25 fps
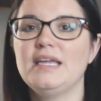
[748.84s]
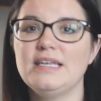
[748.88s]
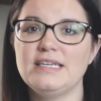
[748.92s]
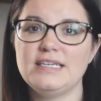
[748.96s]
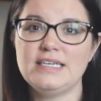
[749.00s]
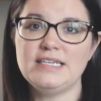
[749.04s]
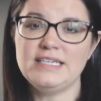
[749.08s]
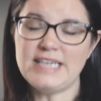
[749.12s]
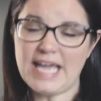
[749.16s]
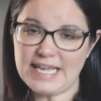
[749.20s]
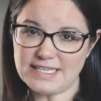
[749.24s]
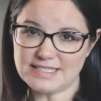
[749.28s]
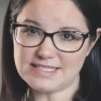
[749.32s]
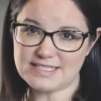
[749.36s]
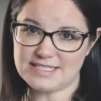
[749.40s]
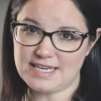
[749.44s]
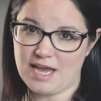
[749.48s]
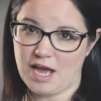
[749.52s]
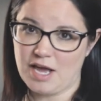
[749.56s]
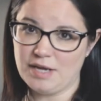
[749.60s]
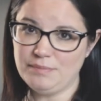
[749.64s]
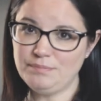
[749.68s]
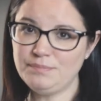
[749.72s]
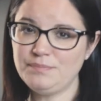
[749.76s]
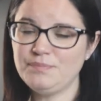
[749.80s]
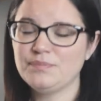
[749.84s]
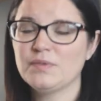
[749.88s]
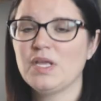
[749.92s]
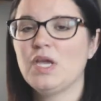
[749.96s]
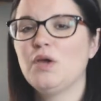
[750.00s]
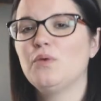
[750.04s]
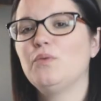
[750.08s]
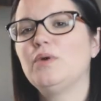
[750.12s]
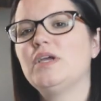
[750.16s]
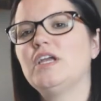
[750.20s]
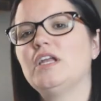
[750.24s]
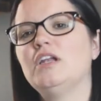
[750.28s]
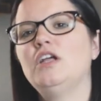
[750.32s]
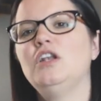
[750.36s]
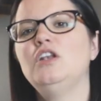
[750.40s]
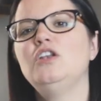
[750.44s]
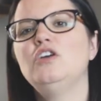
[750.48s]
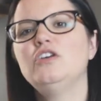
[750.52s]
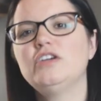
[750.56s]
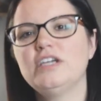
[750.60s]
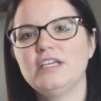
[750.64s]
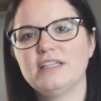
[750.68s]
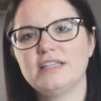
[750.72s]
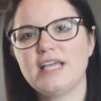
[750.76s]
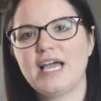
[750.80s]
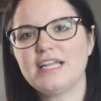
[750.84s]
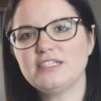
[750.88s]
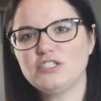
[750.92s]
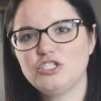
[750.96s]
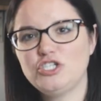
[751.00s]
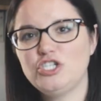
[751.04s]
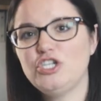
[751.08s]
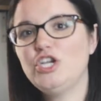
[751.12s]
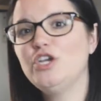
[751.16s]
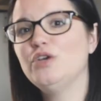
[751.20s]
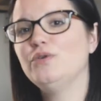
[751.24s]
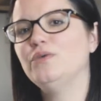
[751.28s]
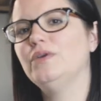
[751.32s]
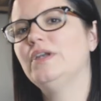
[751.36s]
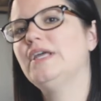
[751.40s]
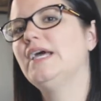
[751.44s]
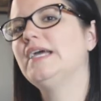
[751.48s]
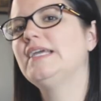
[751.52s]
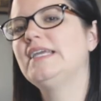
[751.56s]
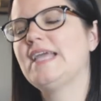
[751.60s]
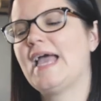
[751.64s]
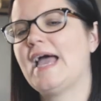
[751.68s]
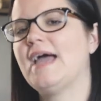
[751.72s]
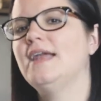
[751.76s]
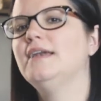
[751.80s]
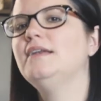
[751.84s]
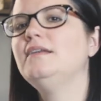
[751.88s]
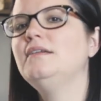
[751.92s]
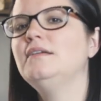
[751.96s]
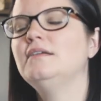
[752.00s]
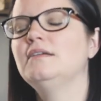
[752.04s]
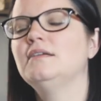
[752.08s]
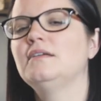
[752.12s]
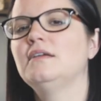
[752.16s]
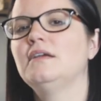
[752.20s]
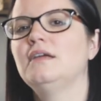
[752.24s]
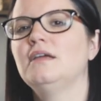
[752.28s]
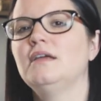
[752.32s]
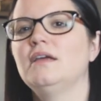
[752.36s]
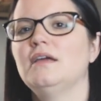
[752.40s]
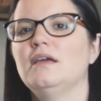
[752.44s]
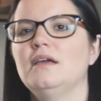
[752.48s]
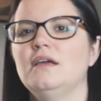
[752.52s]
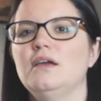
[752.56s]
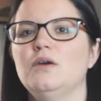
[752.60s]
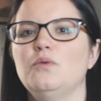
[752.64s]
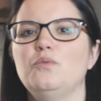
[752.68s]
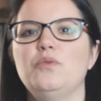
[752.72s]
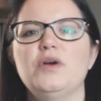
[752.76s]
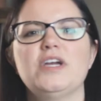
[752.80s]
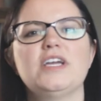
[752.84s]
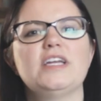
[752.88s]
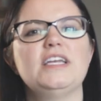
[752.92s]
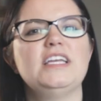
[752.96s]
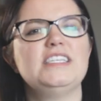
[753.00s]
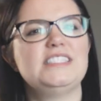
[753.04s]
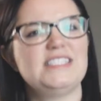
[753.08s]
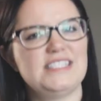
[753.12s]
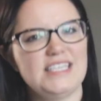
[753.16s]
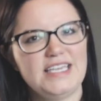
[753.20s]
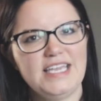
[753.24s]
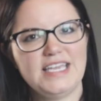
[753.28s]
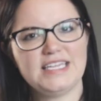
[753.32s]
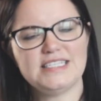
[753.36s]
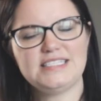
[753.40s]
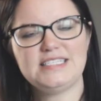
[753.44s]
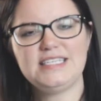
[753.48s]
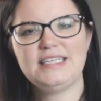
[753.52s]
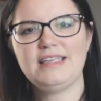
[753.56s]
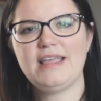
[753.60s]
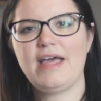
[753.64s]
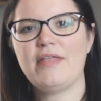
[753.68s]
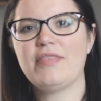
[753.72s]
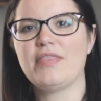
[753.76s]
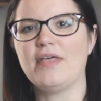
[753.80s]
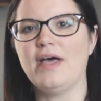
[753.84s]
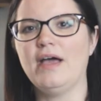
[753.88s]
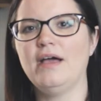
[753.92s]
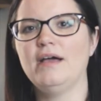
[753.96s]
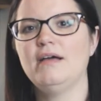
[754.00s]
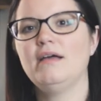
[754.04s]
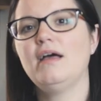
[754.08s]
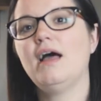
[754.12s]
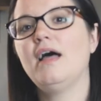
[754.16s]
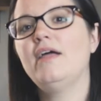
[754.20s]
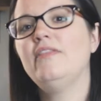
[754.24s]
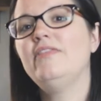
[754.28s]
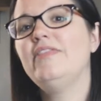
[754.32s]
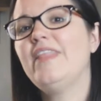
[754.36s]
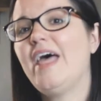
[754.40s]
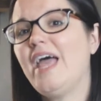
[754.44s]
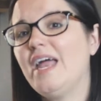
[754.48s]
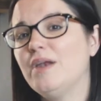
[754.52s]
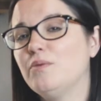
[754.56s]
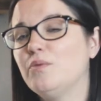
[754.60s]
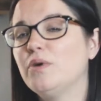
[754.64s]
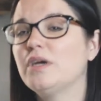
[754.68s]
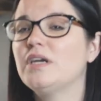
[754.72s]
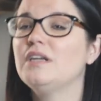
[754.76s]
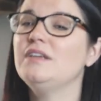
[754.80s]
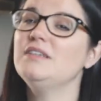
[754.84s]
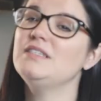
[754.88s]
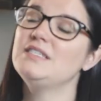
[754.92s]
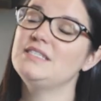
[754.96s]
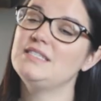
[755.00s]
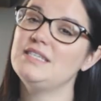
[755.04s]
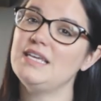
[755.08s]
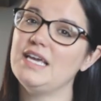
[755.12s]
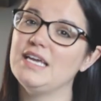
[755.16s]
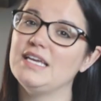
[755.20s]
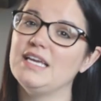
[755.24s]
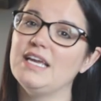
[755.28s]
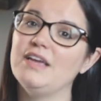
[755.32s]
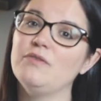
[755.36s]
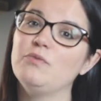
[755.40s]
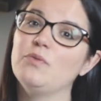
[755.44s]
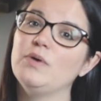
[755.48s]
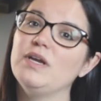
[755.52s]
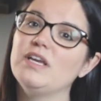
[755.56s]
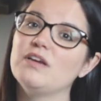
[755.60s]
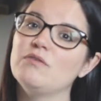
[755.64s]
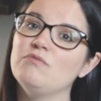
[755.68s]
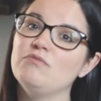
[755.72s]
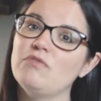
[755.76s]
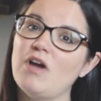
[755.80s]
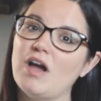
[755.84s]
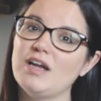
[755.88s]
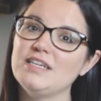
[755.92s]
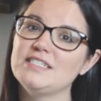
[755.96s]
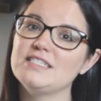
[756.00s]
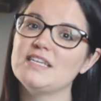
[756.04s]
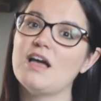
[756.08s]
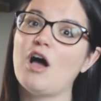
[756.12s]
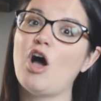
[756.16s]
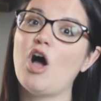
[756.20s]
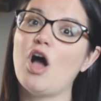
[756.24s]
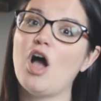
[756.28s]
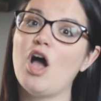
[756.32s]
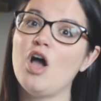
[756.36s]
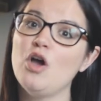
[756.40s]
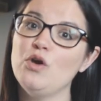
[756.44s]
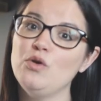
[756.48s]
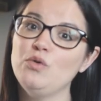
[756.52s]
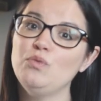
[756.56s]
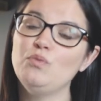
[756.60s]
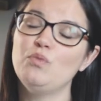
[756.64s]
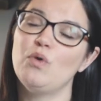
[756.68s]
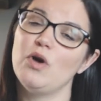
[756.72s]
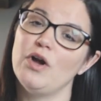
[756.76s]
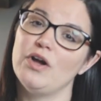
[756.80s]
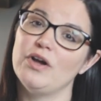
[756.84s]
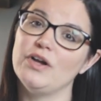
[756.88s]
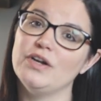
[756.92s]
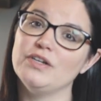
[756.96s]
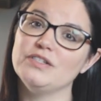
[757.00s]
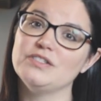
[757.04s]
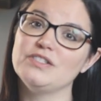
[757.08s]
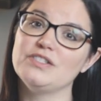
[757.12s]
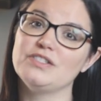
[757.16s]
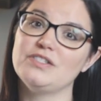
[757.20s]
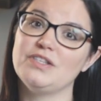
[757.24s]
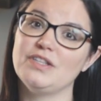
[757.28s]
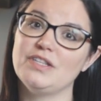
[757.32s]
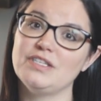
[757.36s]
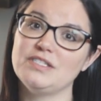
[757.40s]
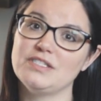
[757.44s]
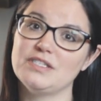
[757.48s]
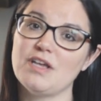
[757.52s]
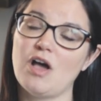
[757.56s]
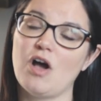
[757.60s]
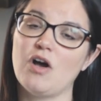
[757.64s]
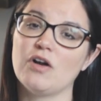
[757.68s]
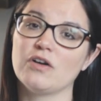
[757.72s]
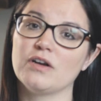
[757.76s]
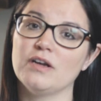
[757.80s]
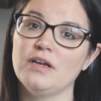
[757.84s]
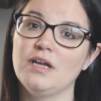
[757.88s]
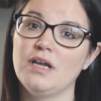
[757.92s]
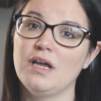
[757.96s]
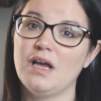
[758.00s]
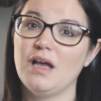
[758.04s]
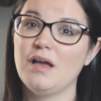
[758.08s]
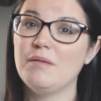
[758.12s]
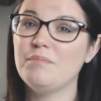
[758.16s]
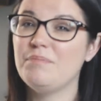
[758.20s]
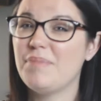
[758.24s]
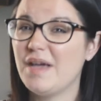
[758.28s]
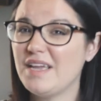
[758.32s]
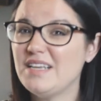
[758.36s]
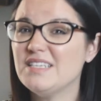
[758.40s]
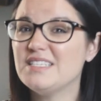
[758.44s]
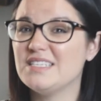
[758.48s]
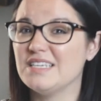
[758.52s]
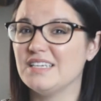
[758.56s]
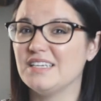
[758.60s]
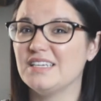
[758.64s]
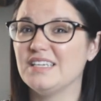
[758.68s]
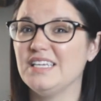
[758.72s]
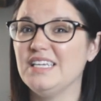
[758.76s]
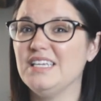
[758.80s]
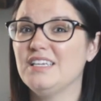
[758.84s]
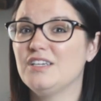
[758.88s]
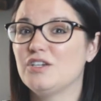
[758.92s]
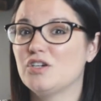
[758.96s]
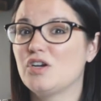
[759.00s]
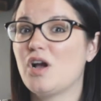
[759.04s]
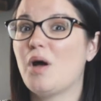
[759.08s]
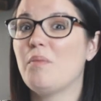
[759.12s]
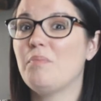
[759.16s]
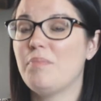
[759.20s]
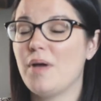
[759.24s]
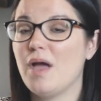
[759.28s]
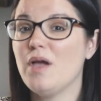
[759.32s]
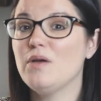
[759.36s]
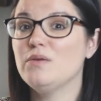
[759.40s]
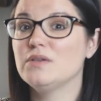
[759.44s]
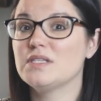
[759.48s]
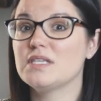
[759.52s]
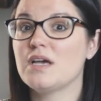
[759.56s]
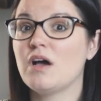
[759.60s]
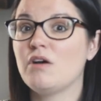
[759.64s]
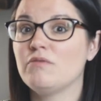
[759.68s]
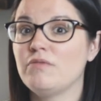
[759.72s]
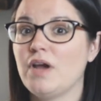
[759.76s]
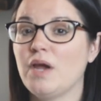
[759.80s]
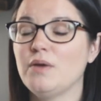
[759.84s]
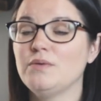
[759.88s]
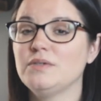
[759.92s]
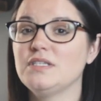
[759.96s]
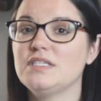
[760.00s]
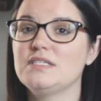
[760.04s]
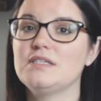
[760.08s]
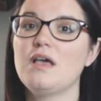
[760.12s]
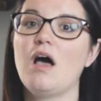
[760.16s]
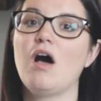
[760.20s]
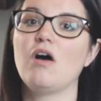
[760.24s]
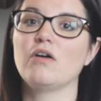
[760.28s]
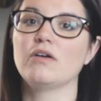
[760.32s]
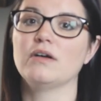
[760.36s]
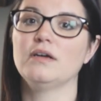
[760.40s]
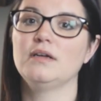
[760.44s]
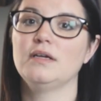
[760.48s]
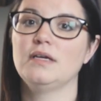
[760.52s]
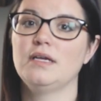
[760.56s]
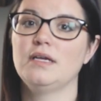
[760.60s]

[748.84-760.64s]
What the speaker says: Next time, we're going to look at that tune again. We're going to sing it together, and then we're going to see if we can write our own words to the song and basically compose our own song,